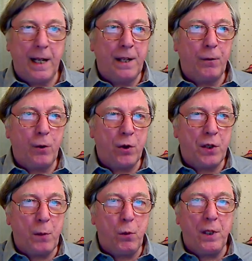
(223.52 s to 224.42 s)
And of course,
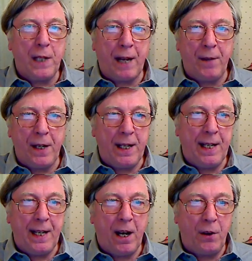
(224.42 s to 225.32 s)
they wouldn't have it
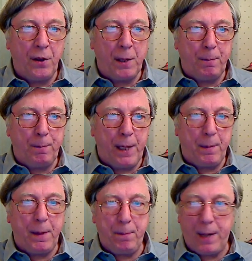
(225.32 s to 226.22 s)
on the
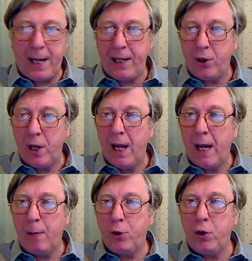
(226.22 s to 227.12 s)
blooming page.
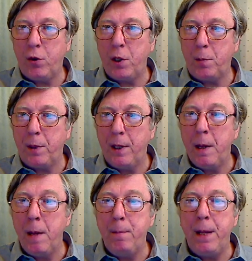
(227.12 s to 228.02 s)
I'm sure it's
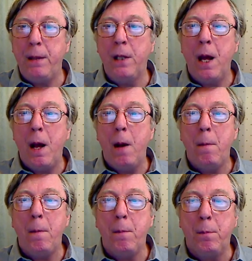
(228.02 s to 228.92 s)
Bill
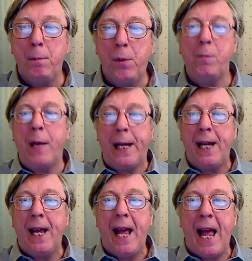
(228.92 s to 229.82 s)

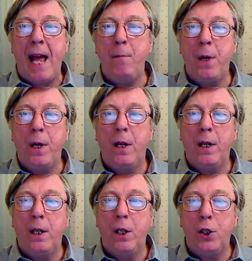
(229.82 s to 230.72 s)
Mummy,
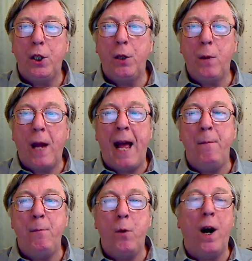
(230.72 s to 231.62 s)

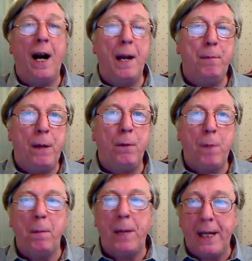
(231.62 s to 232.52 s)
M-U-M-Y, Bill
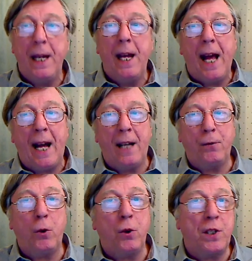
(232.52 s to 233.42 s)
Mummy. And
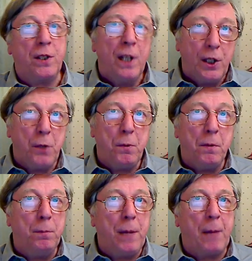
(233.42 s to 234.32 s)
of course, you
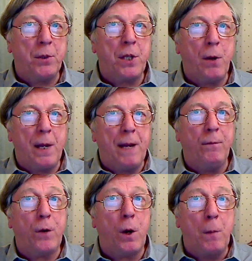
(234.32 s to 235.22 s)
will perhaps know
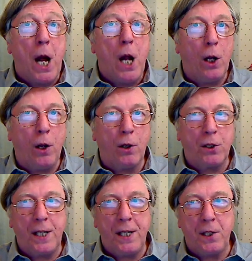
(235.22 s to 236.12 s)
him from
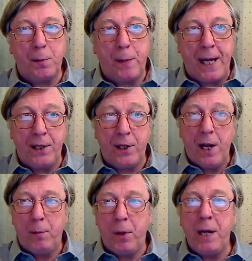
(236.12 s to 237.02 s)
Lost in Space,
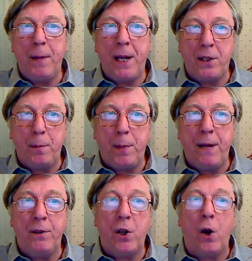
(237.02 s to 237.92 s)
but he makes an
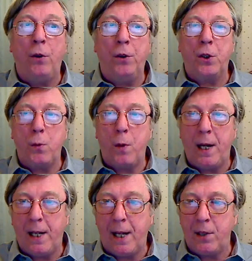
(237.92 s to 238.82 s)
appearance on the
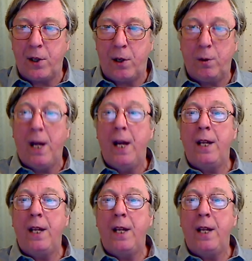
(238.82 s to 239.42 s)
Twilight Zone.